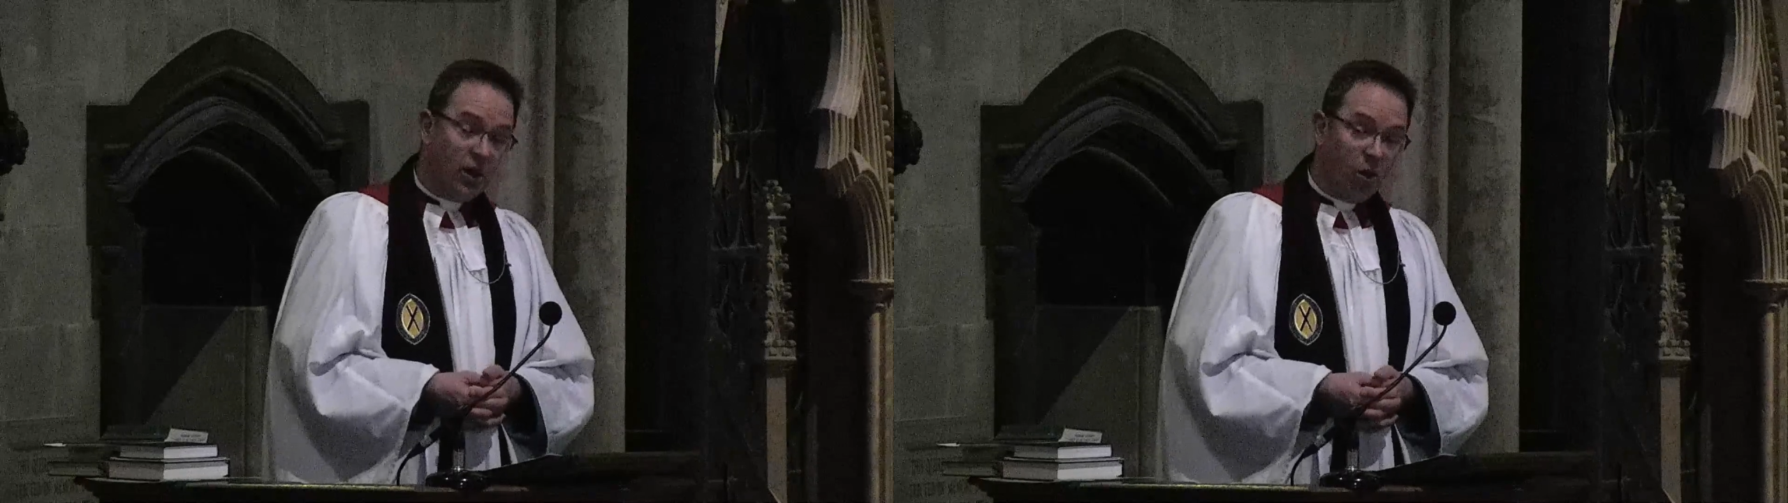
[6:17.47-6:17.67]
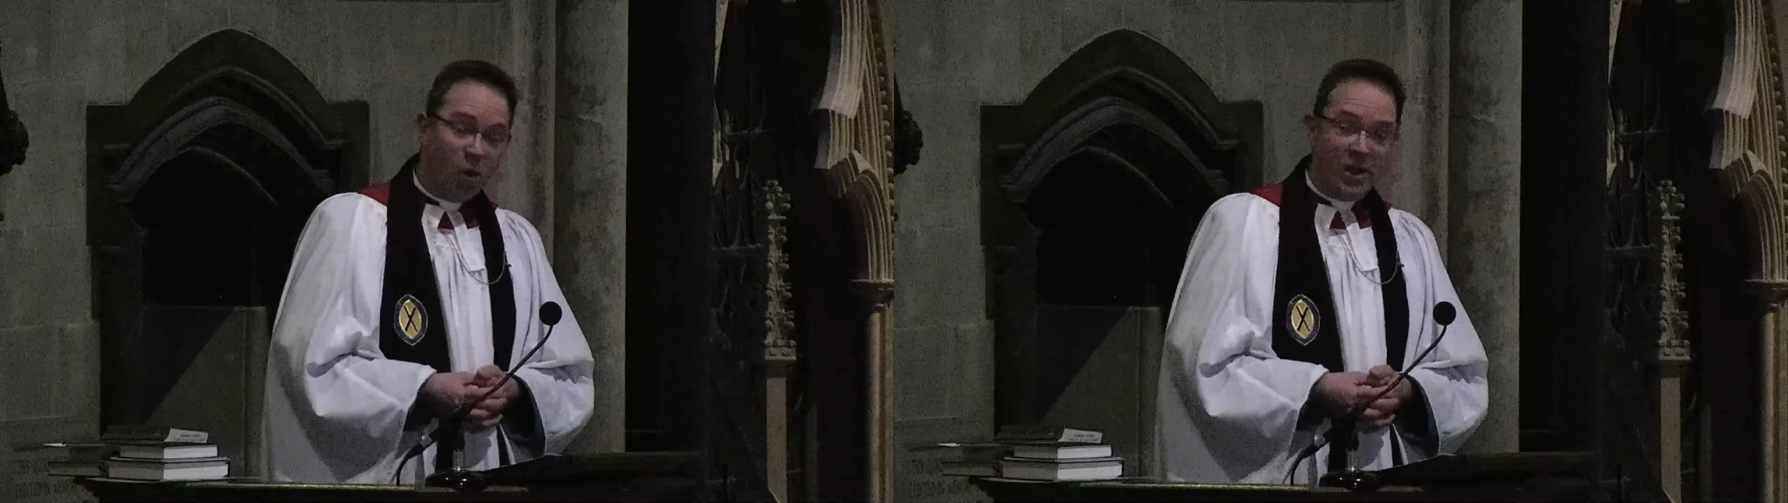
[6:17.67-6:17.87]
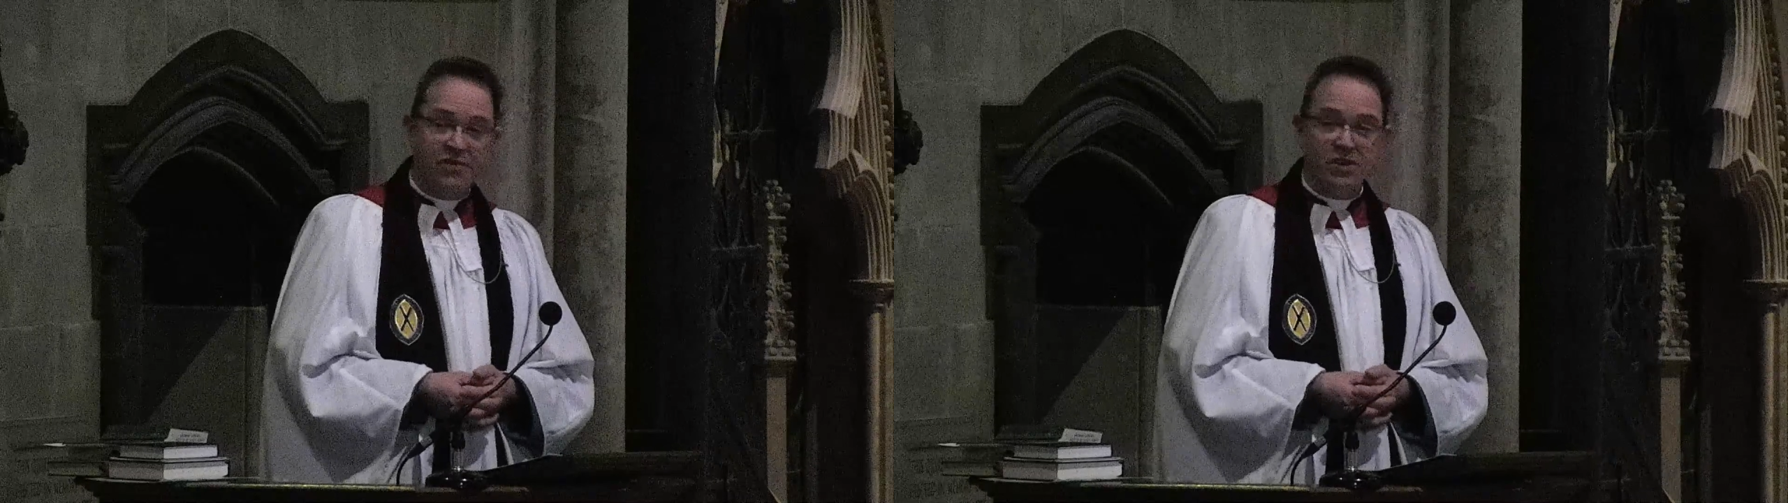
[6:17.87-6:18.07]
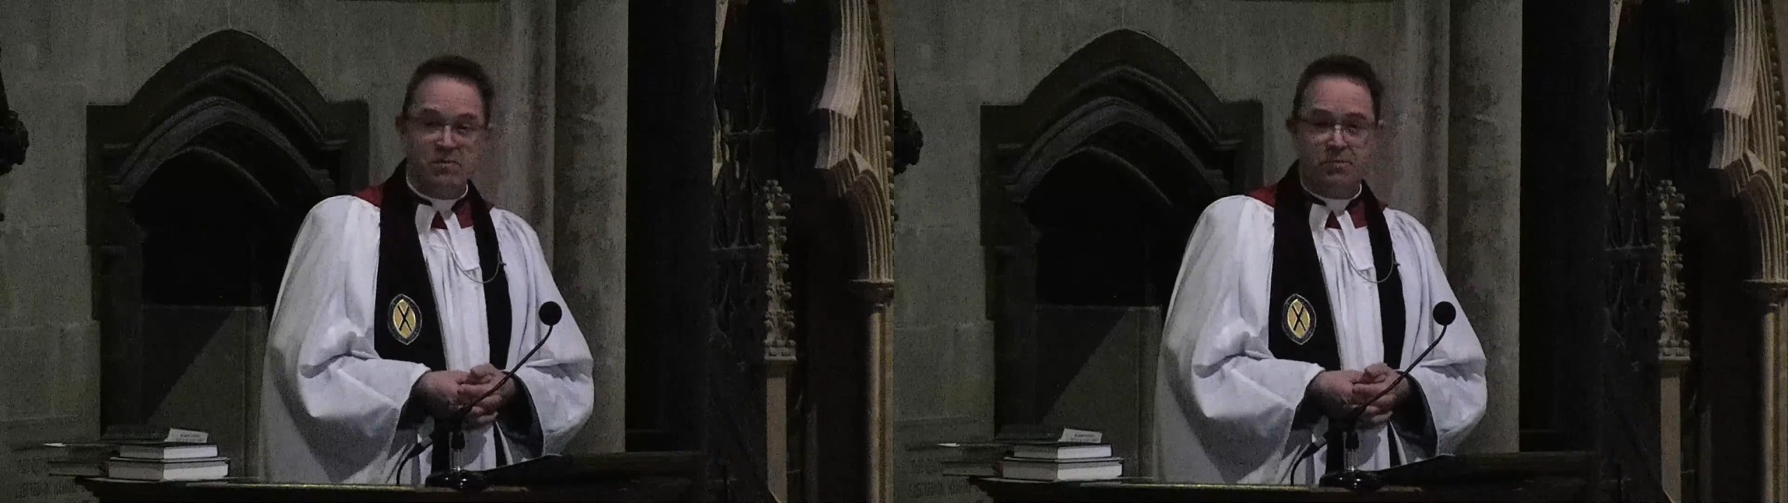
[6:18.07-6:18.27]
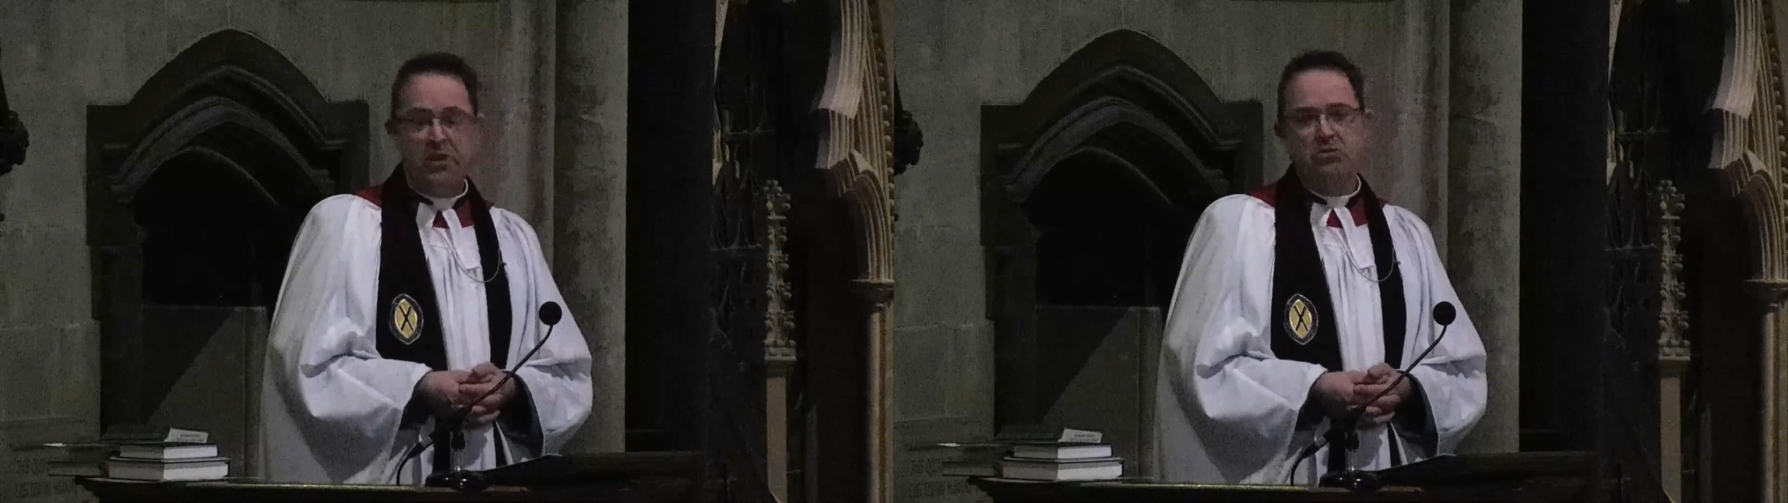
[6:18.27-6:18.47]
or even
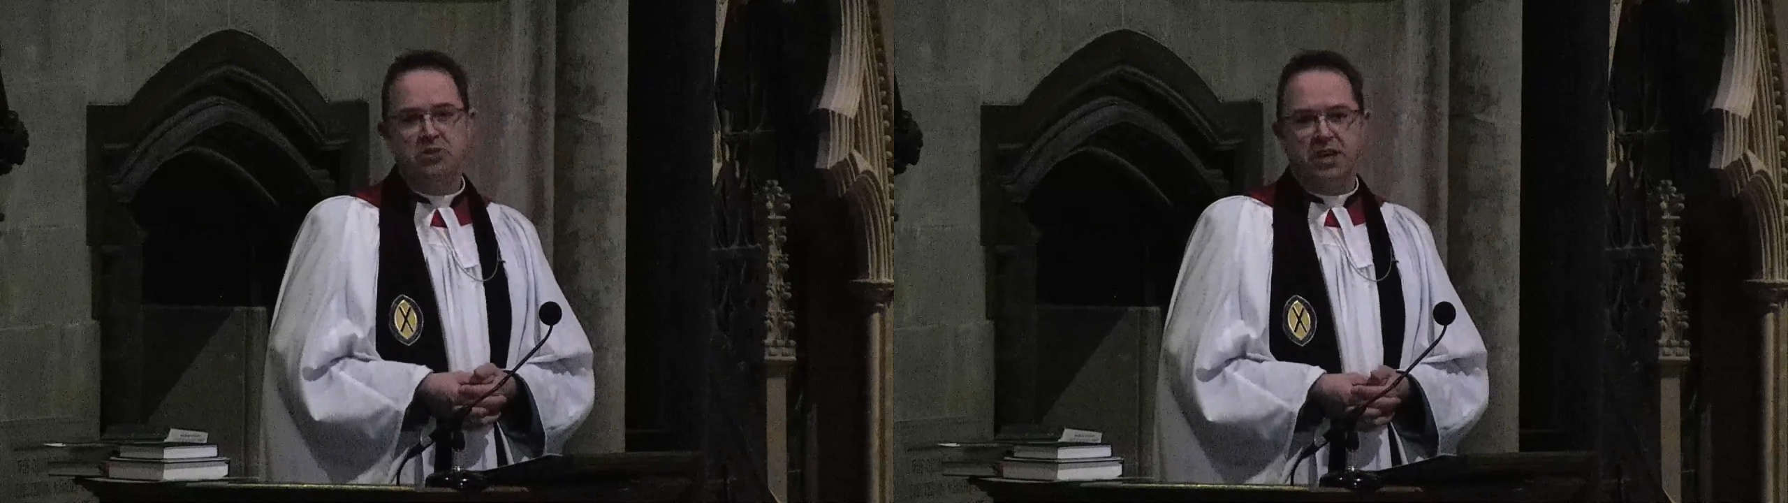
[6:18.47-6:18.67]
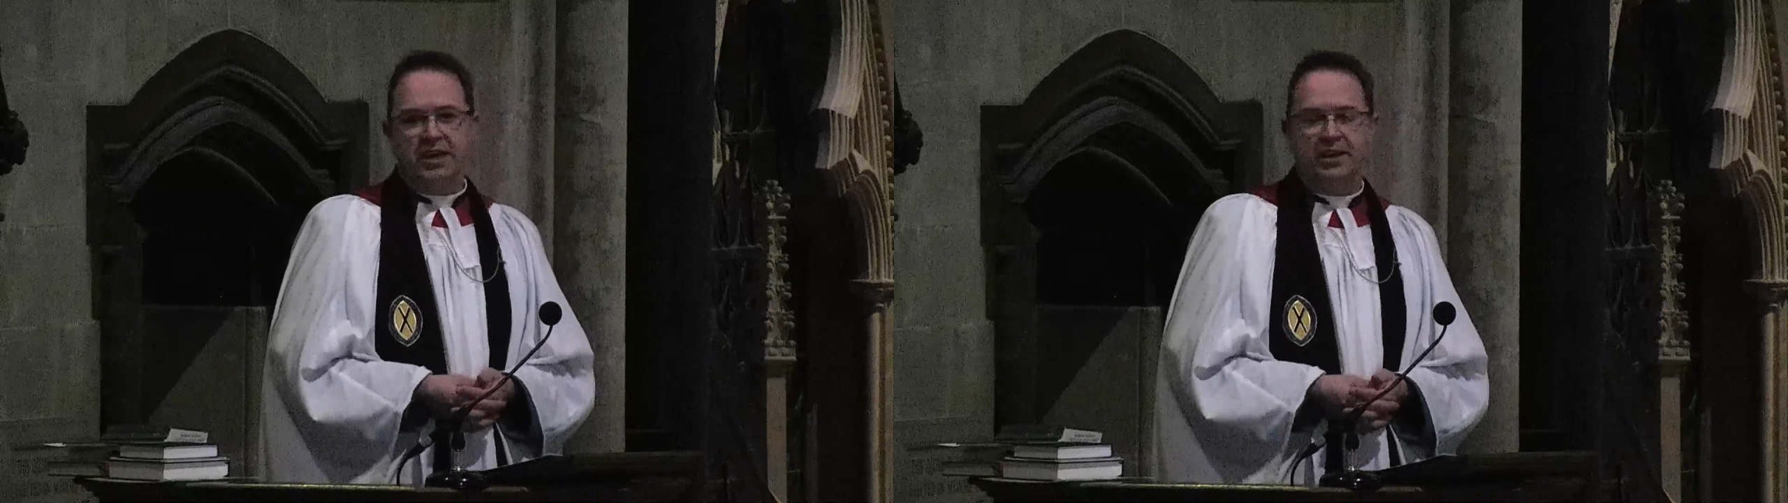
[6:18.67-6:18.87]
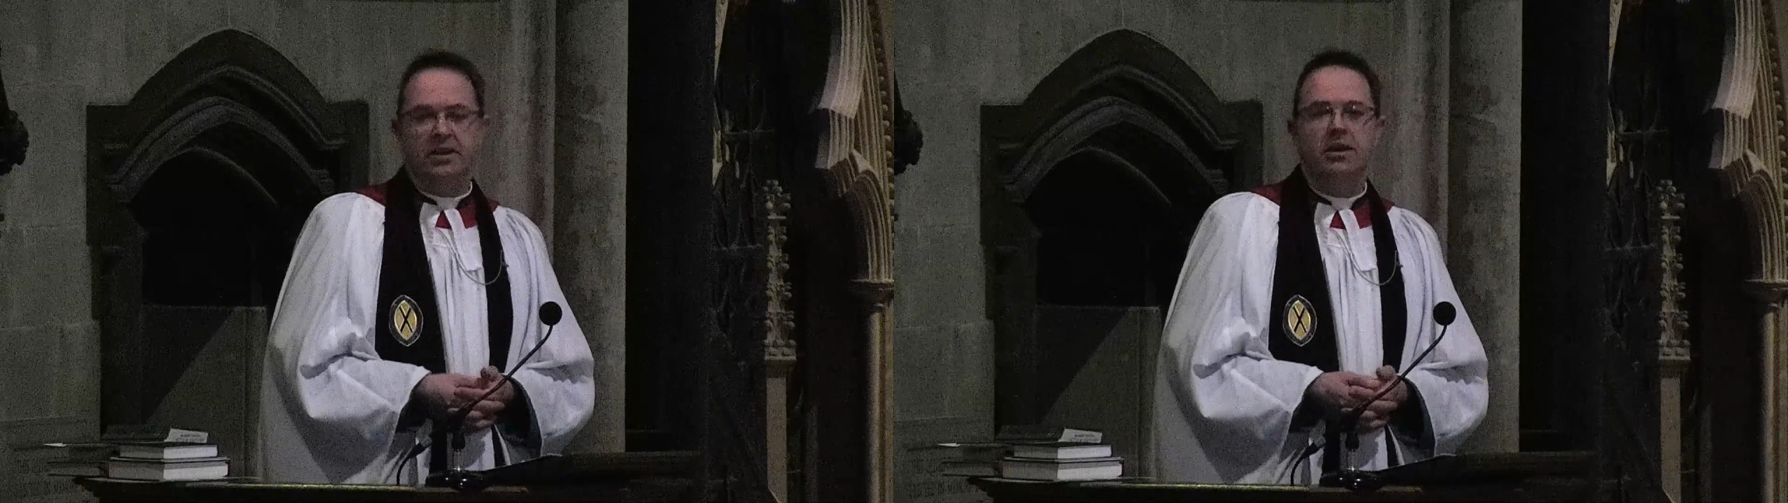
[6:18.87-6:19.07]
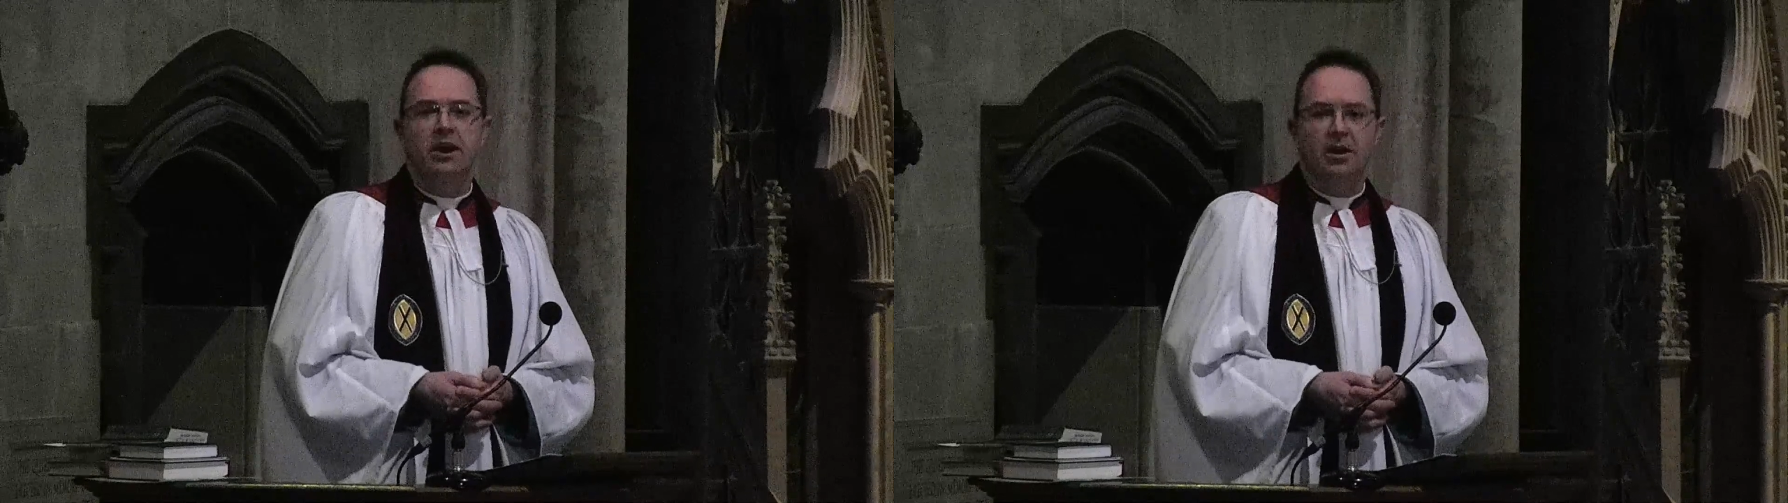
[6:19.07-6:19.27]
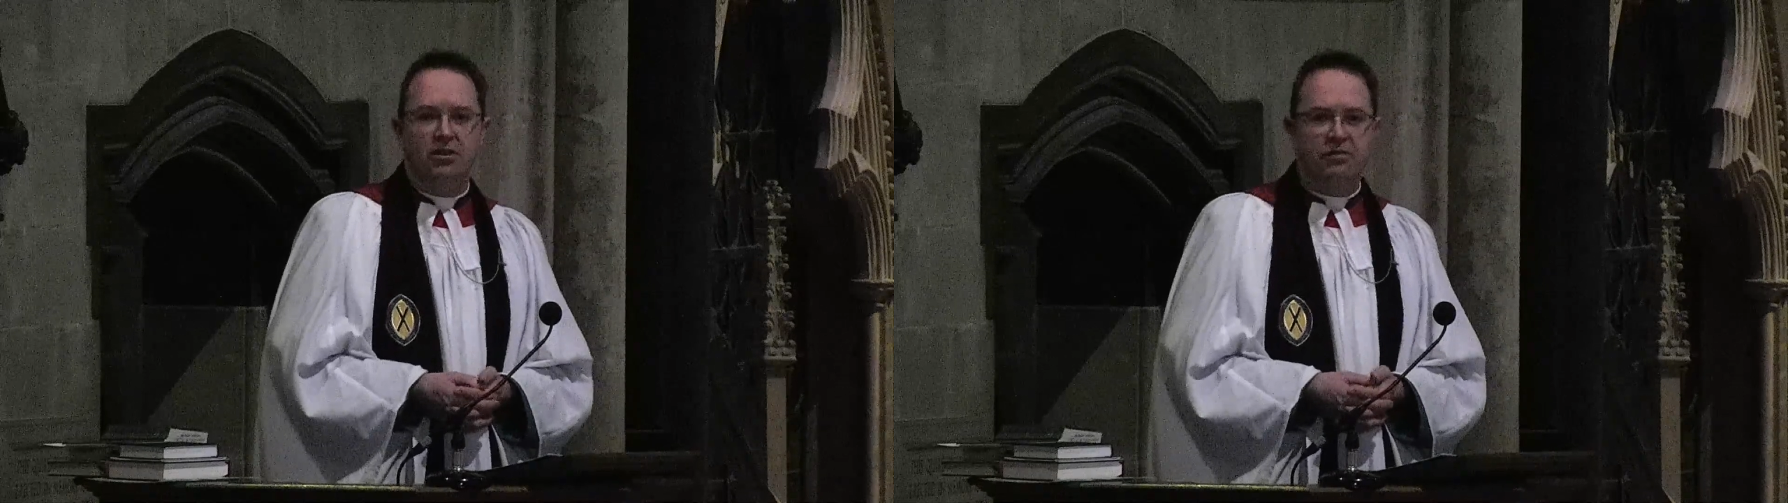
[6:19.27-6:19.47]
abusing the